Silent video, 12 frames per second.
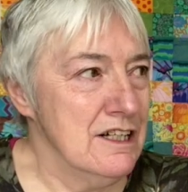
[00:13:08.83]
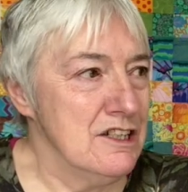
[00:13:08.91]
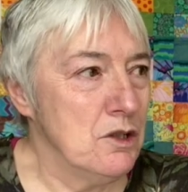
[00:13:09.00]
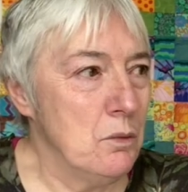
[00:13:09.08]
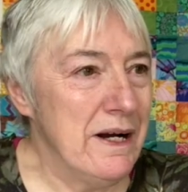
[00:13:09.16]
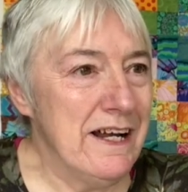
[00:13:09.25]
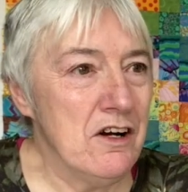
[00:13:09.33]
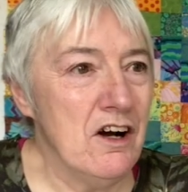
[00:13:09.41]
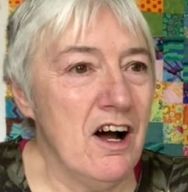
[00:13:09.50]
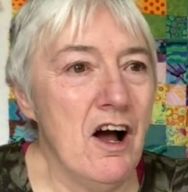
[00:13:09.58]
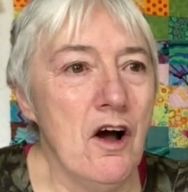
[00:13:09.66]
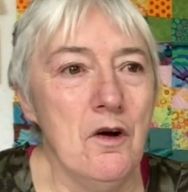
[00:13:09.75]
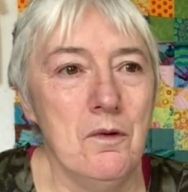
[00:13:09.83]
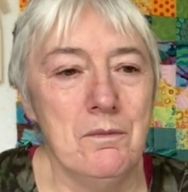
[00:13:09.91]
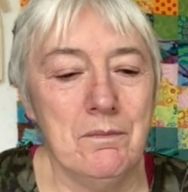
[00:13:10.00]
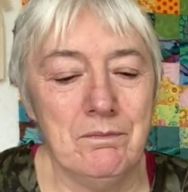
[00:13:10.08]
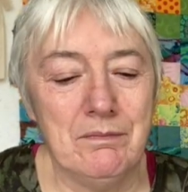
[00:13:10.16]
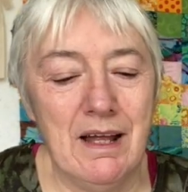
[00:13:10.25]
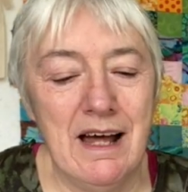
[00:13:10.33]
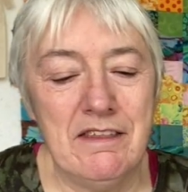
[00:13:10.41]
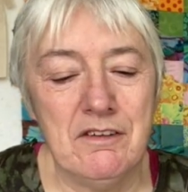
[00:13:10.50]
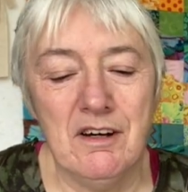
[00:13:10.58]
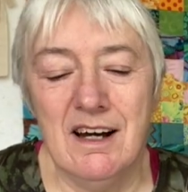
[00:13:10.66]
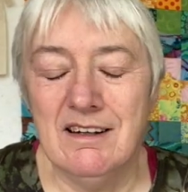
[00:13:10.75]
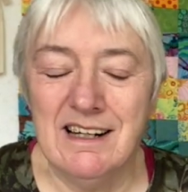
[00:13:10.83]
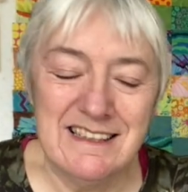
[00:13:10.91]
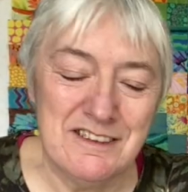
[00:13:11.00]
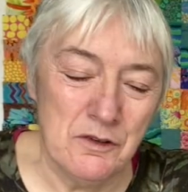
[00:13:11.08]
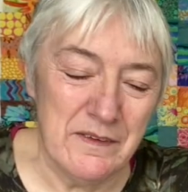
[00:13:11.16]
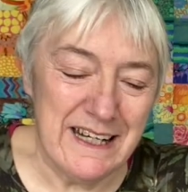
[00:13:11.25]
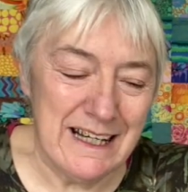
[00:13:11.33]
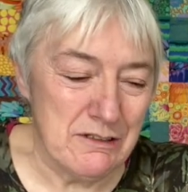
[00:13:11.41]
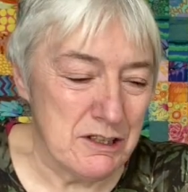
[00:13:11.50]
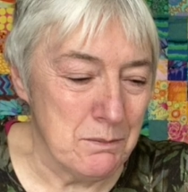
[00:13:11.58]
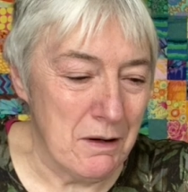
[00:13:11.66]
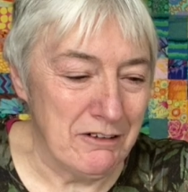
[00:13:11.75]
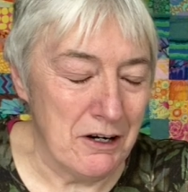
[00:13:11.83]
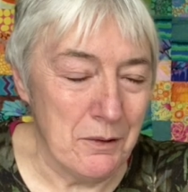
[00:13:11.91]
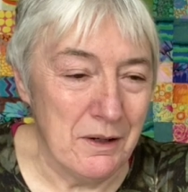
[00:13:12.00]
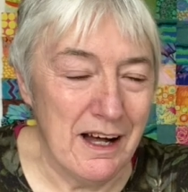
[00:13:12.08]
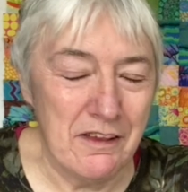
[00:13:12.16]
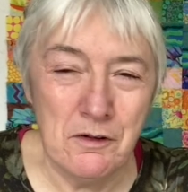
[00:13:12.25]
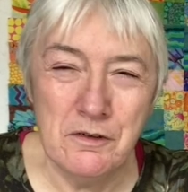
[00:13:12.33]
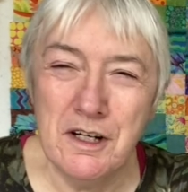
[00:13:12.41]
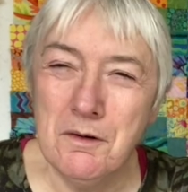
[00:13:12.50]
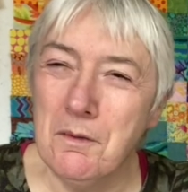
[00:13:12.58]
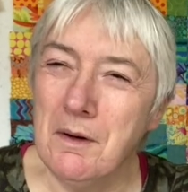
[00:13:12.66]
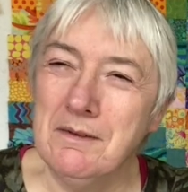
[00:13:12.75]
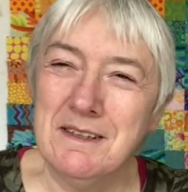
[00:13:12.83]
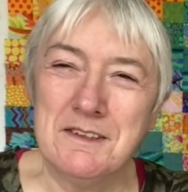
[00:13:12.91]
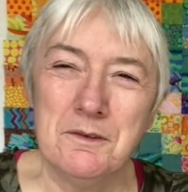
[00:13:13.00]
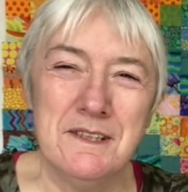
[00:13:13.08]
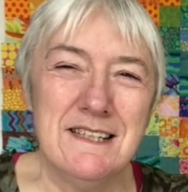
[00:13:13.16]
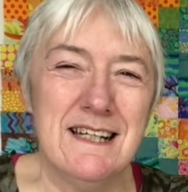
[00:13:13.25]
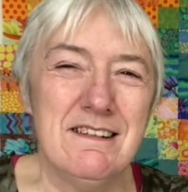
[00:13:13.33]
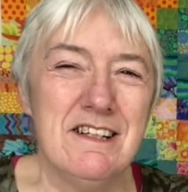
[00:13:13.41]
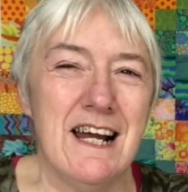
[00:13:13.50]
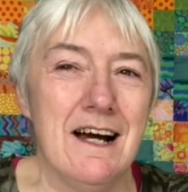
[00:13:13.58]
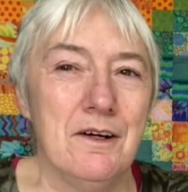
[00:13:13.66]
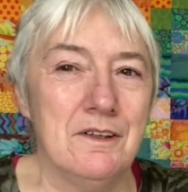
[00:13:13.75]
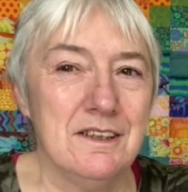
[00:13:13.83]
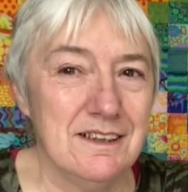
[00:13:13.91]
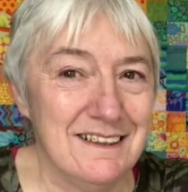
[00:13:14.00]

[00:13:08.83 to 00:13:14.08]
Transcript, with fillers: So when I got home, I thought, oh, I'll sort that out tomorrow. I thought, no, I won't. I'll sort it out now.